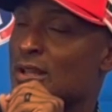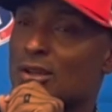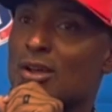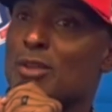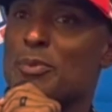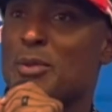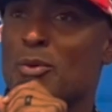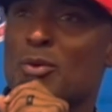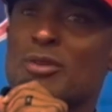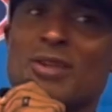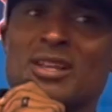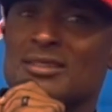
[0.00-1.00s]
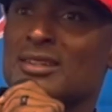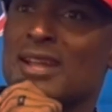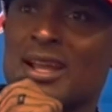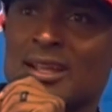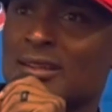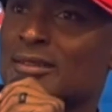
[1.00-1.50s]
and look at all the people we raced
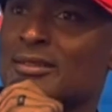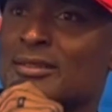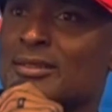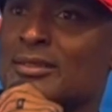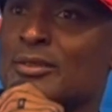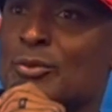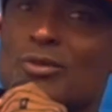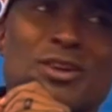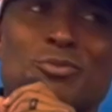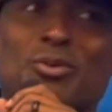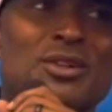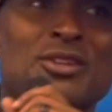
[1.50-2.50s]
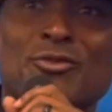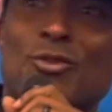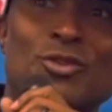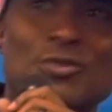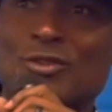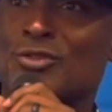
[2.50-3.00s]
today. We raced Brittany
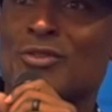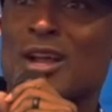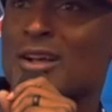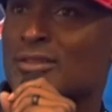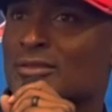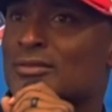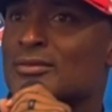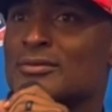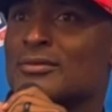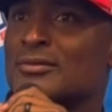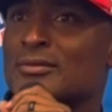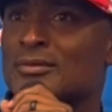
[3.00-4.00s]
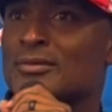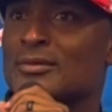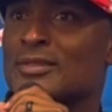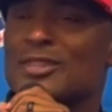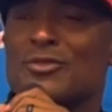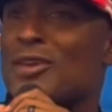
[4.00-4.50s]
Force first round.
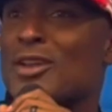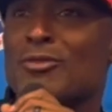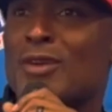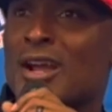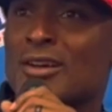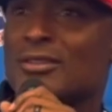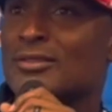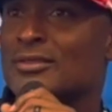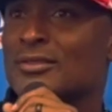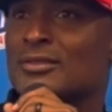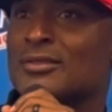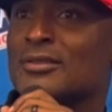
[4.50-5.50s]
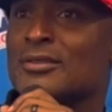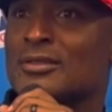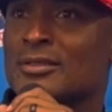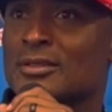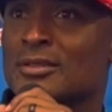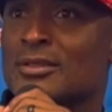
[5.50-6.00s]
That's the final round.
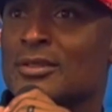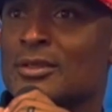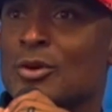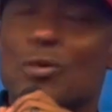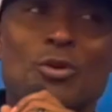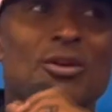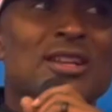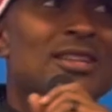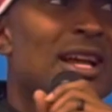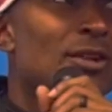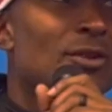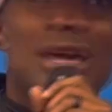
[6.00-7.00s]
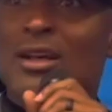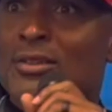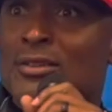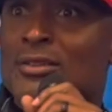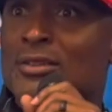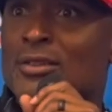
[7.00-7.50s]
Who we raced second
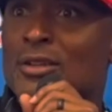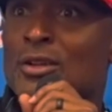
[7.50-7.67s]
round?